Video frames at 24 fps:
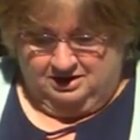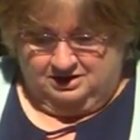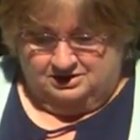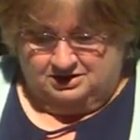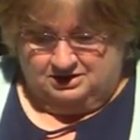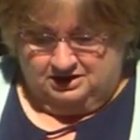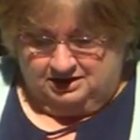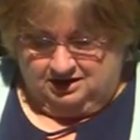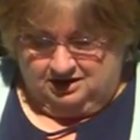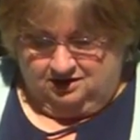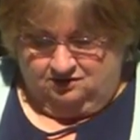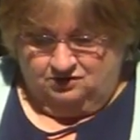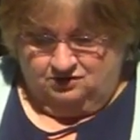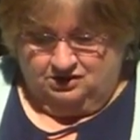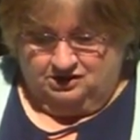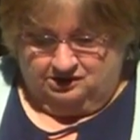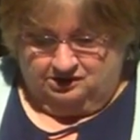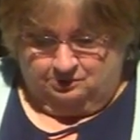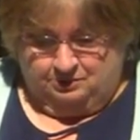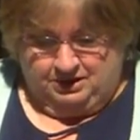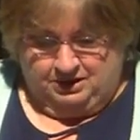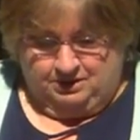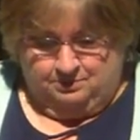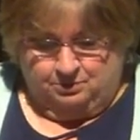to give
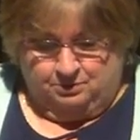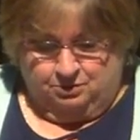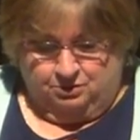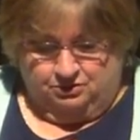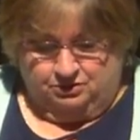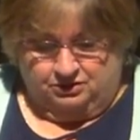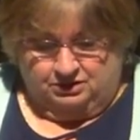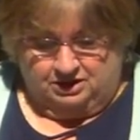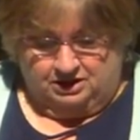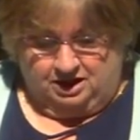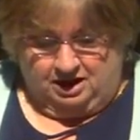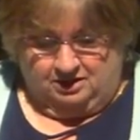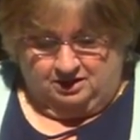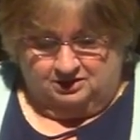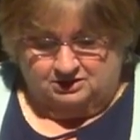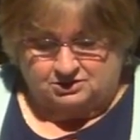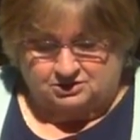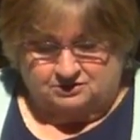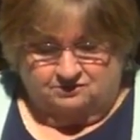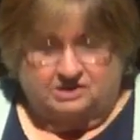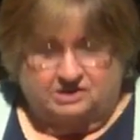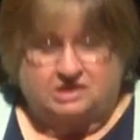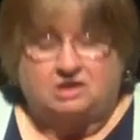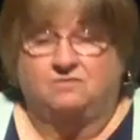his people the
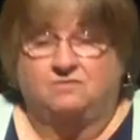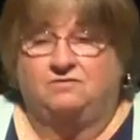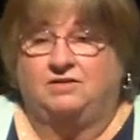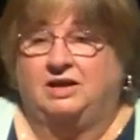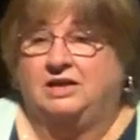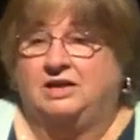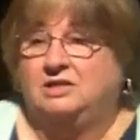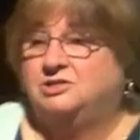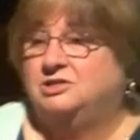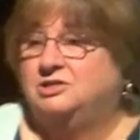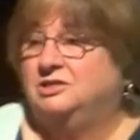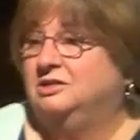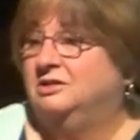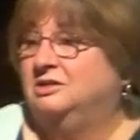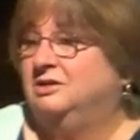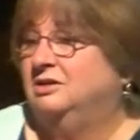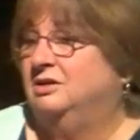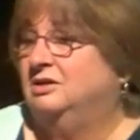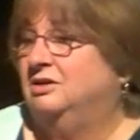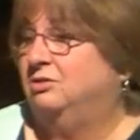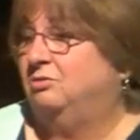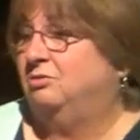knowledge of salvation